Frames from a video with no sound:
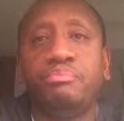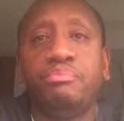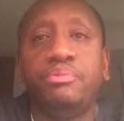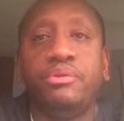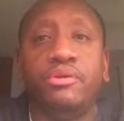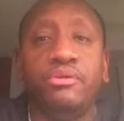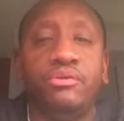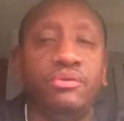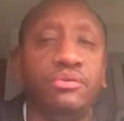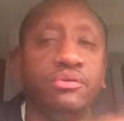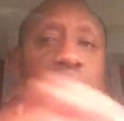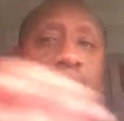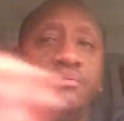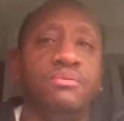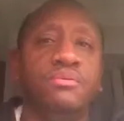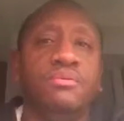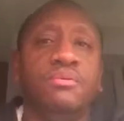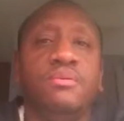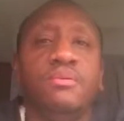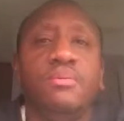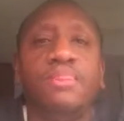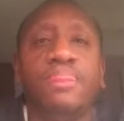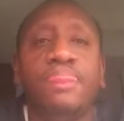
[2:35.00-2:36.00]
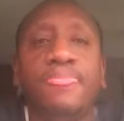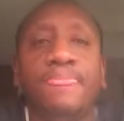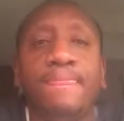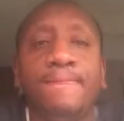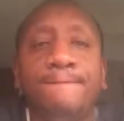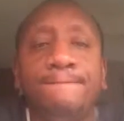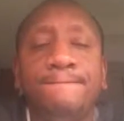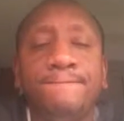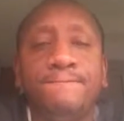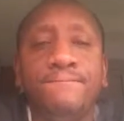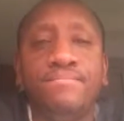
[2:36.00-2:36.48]
period.
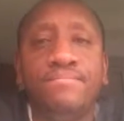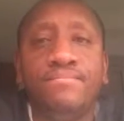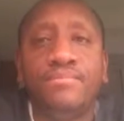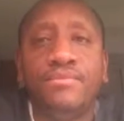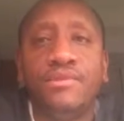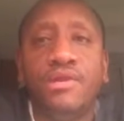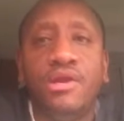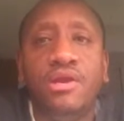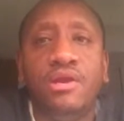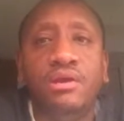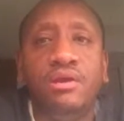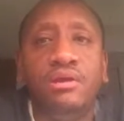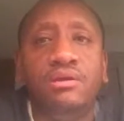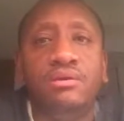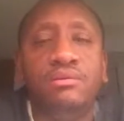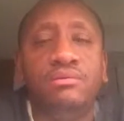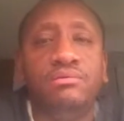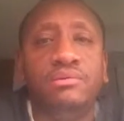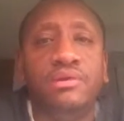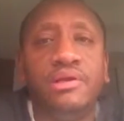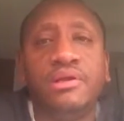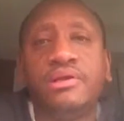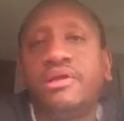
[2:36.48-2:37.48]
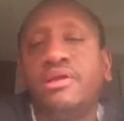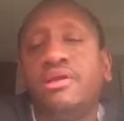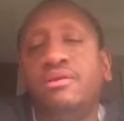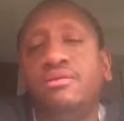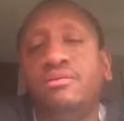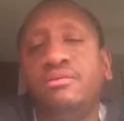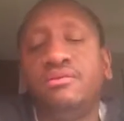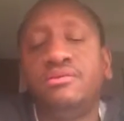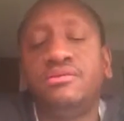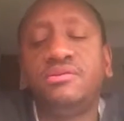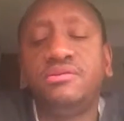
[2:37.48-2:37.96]
And
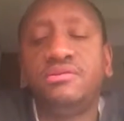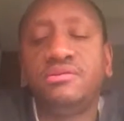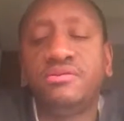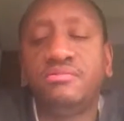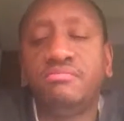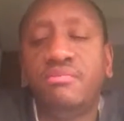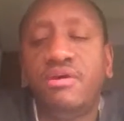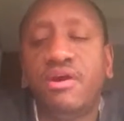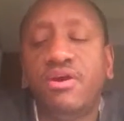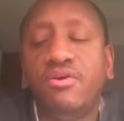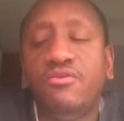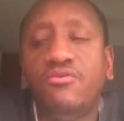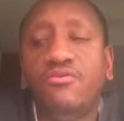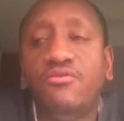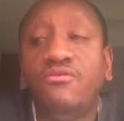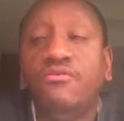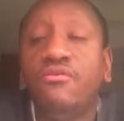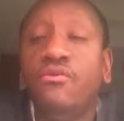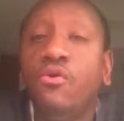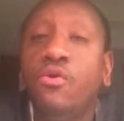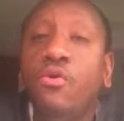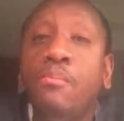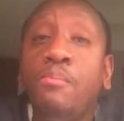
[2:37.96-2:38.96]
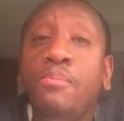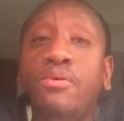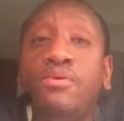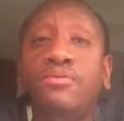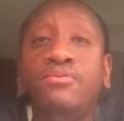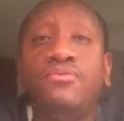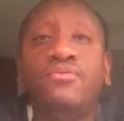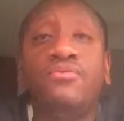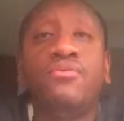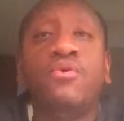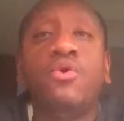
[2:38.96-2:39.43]
again, this is about
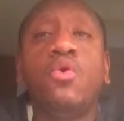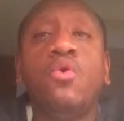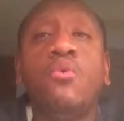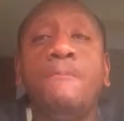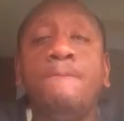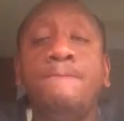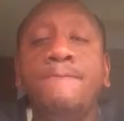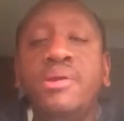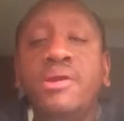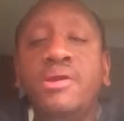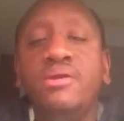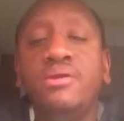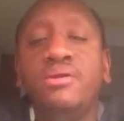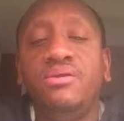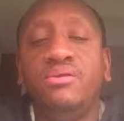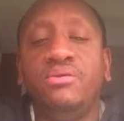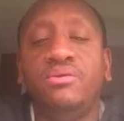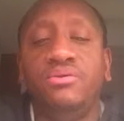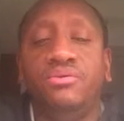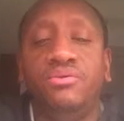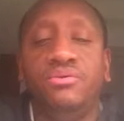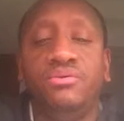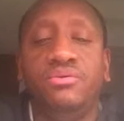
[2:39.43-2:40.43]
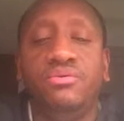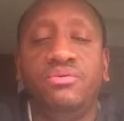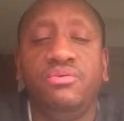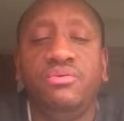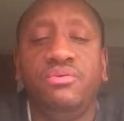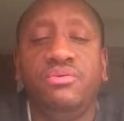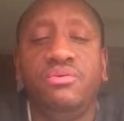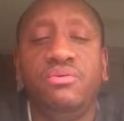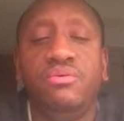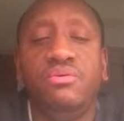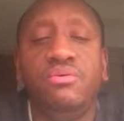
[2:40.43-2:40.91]
4.4 billion
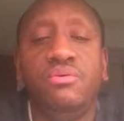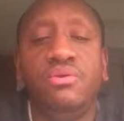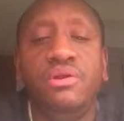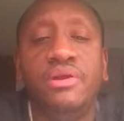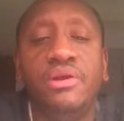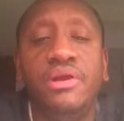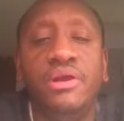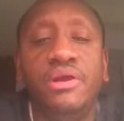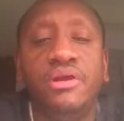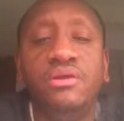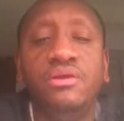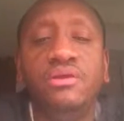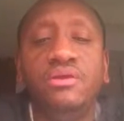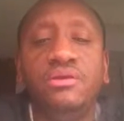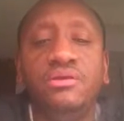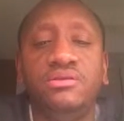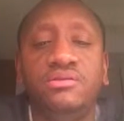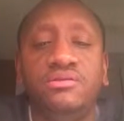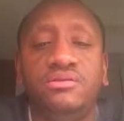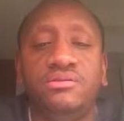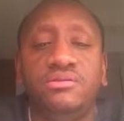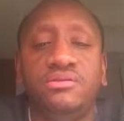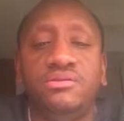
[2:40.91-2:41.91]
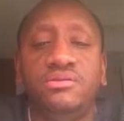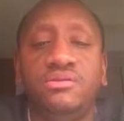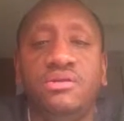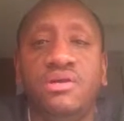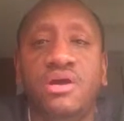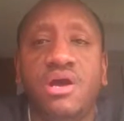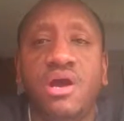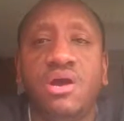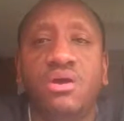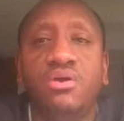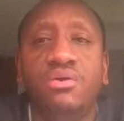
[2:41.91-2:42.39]
years
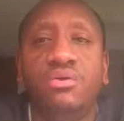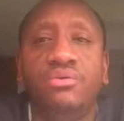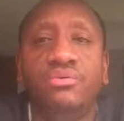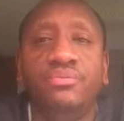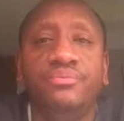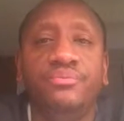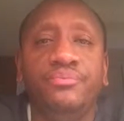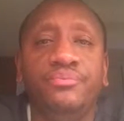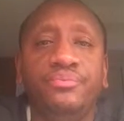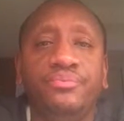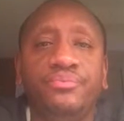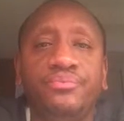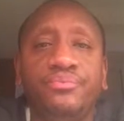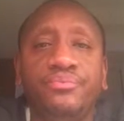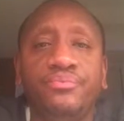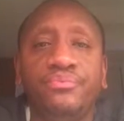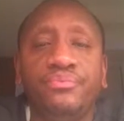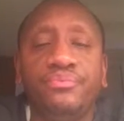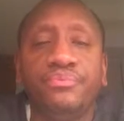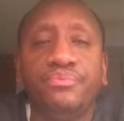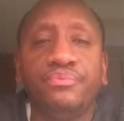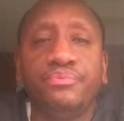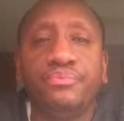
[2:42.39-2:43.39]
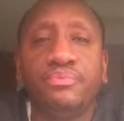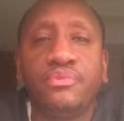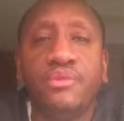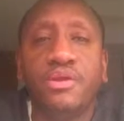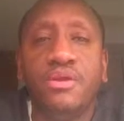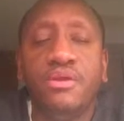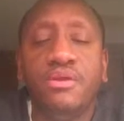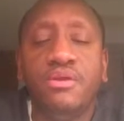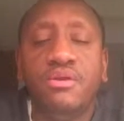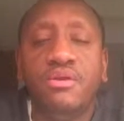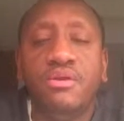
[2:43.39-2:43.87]
ago.
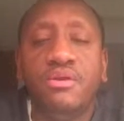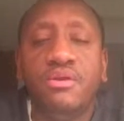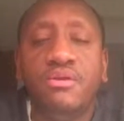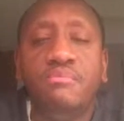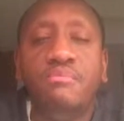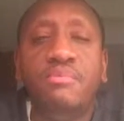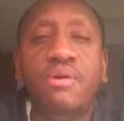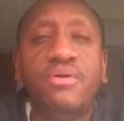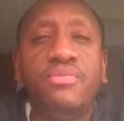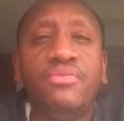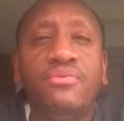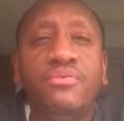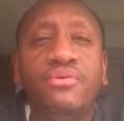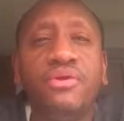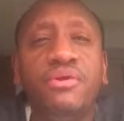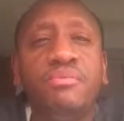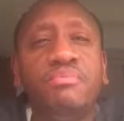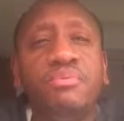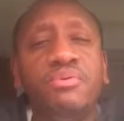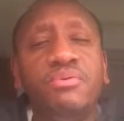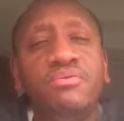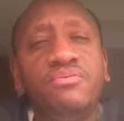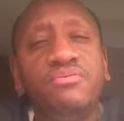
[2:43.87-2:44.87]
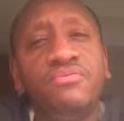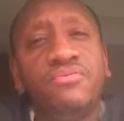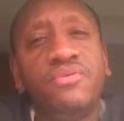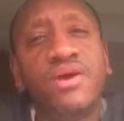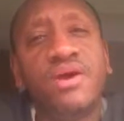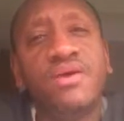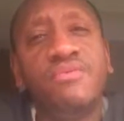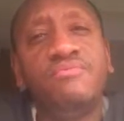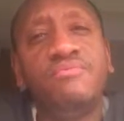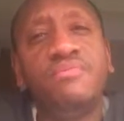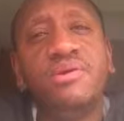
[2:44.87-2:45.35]
But
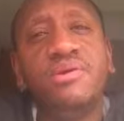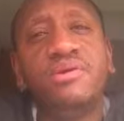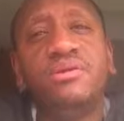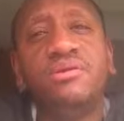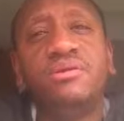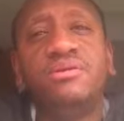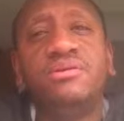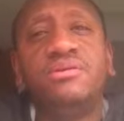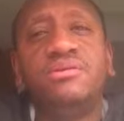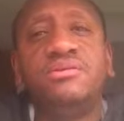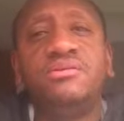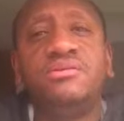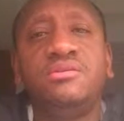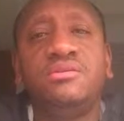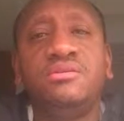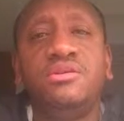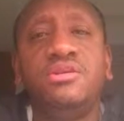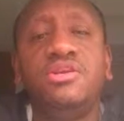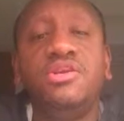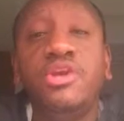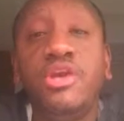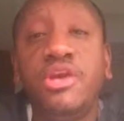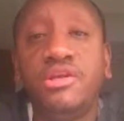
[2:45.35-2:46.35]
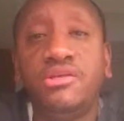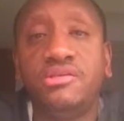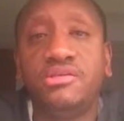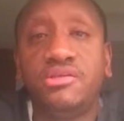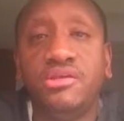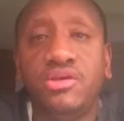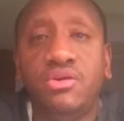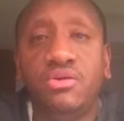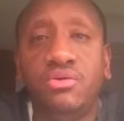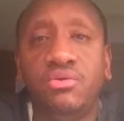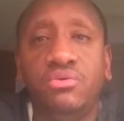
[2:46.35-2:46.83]
3.5 billion
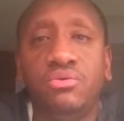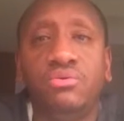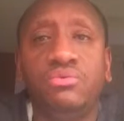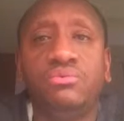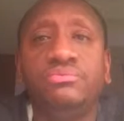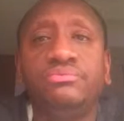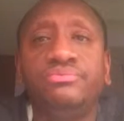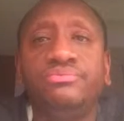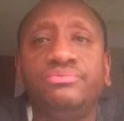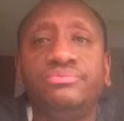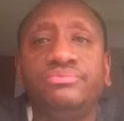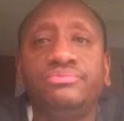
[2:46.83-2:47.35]
years ago,